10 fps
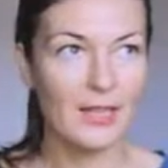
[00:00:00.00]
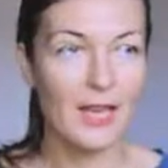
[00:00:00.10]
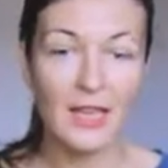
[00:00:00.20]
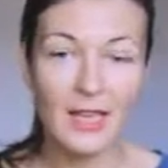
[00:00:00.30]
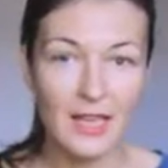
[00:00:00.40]

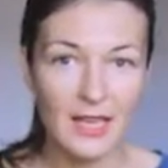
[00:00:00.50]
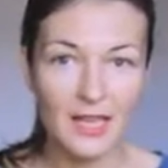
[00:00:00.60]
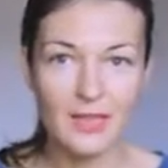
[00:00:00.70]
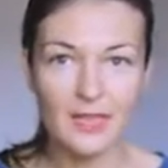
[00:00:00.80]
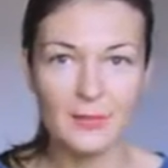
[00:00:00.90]
I like
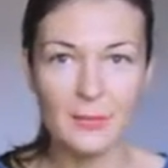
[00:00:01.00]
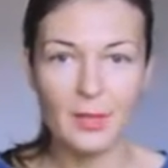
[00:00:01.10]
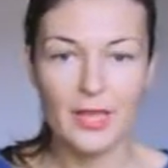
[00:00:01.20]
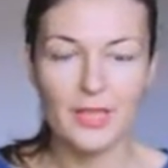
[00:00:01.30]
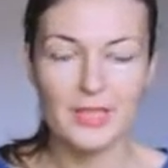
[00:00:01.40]
his
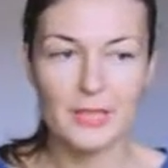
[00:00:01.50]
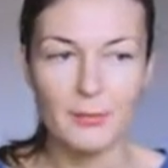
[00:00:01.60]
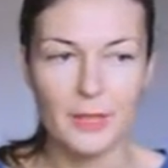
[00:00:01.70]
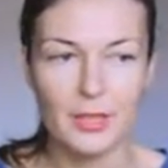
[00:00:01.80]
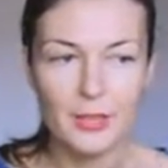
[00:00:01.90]
products
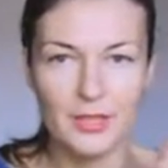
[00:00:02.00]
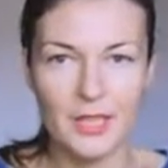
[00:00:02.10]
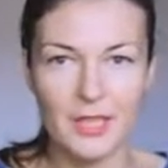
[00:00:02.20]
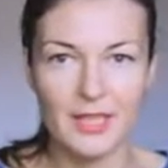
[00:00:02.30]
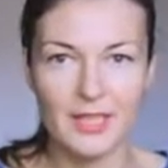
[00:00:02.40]
because
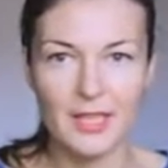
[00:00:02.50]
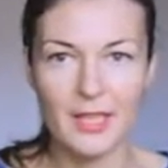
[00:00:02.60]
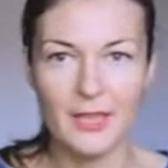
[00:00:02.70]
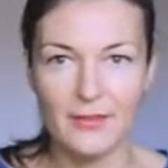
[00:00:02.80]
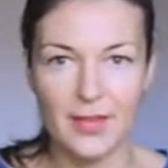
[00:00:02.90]
he's
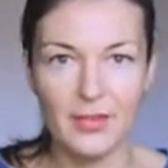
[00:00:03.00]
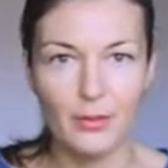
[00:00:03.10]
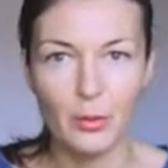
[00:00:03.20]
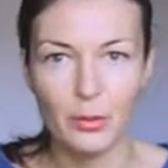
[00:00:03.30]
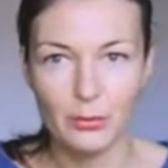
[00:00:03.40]
a
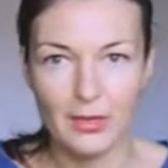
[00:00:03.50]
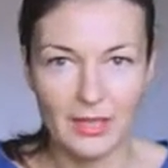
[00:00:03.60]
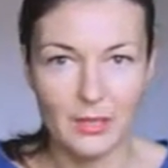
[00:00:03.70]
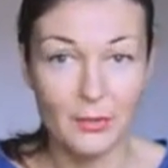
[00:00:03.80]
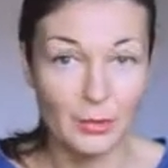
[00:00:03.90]
vendor who
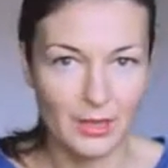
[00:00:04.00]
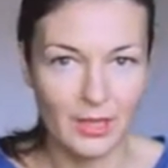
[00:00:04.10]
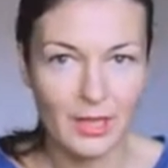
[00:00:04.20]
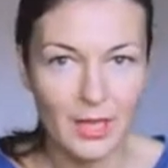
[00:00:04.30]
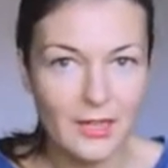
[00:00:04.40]
really truly
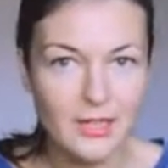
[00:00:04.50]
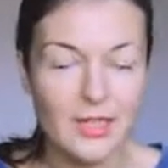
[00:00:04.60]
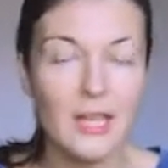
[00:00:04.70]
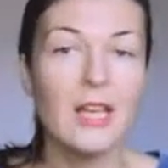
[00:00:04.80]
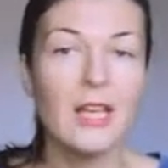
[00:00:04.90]
cares.
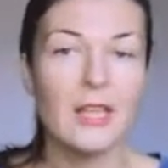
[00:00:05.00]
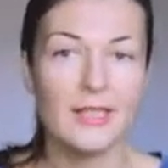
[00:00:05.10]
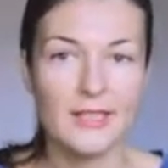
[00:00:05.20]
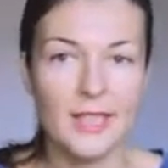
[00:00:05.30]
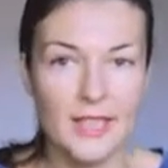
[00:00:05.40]
He's
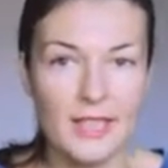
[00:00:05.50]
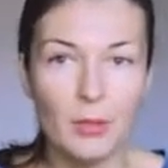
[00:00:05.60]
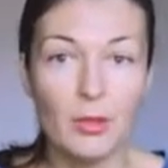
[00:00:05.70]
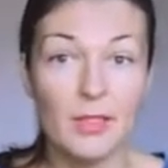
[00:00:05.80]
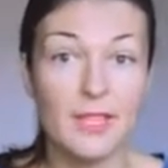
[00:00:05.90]

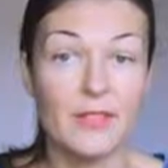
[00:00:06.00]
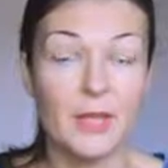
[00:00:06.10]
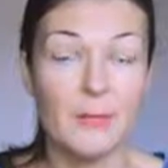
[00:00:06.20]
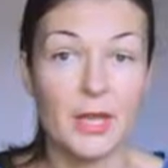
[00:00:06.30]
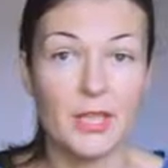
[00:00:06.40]
accessible. He's
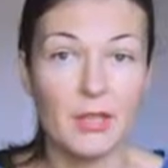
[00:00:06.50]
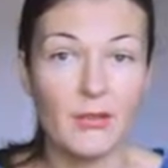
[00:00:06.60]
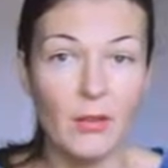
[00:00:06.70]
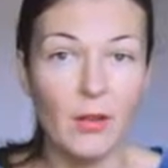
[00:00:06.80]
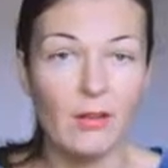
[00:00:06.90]
very much
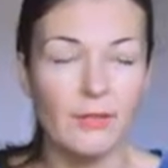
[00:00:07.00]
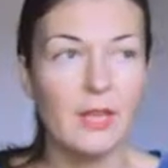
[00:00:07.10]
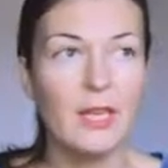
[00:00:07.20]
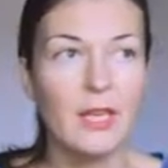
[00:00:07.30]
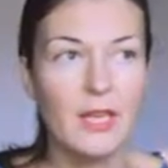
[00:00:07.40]
involved.
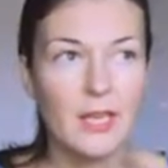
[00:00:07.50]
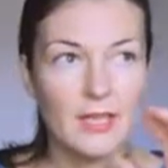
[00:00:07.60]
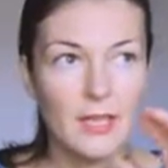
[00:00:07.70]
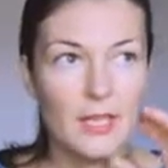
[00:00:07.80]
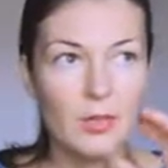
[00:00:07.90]

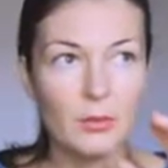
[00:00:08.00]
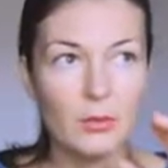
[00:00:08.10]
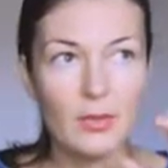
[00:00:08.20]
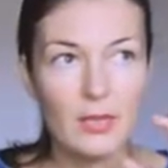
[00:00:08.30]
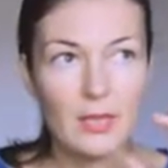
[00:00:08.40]
He's
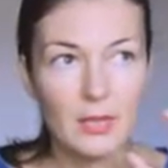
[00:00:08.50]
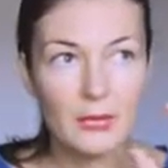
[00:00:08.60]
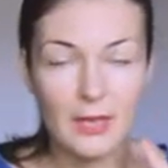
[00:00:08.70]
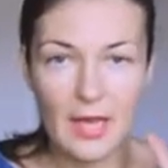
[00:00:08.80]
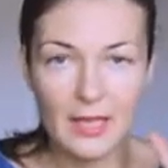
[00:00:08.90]
into
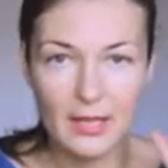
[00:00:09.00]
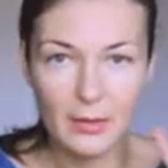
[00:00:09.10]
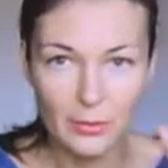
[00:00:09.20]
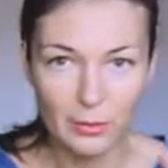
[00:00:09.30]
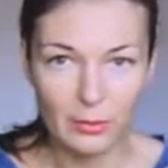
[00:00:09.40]

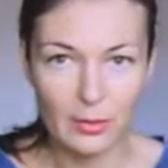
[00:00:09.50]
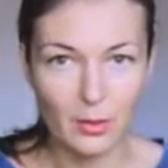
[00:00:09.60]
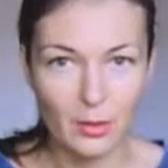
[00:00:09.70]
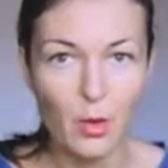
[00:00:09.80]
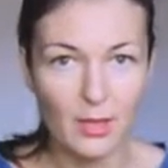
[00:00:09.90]
creating good
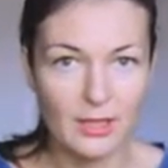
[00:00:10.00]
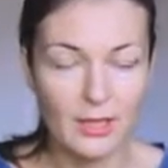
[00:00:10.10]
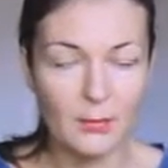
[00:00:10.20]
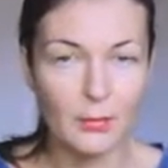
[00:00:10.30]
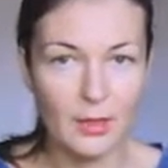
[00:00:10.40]

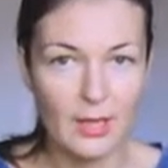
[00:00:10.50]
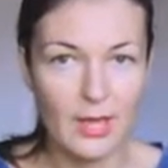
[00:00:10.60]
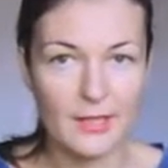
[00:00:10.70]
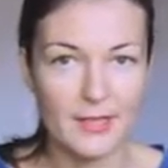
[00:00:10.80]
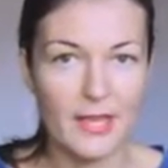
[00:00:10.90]
quality
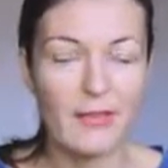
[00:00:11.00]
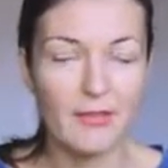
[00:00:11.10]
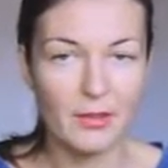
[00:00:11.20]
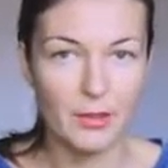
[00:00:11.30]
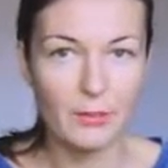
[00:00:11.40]
products,
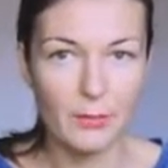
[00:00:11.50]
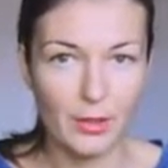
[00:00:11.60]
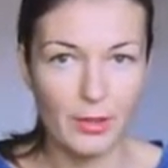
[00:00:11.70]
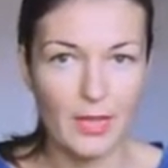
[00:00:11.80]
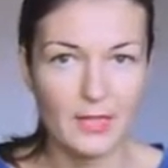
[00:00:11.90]
evergreen
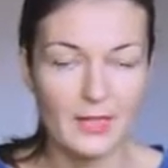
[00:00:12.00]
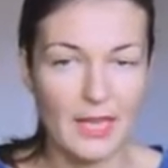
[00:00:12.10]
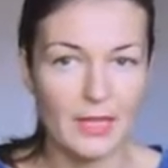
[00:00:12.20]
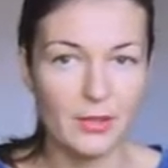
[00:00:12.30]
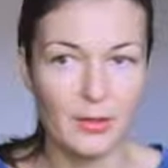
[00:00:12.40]
products
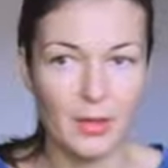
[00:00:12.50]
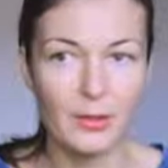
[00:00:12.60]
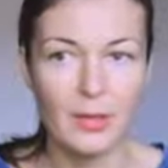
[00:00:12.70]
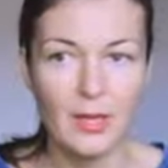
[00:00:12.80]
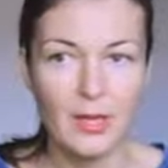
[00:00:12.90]
that, you know,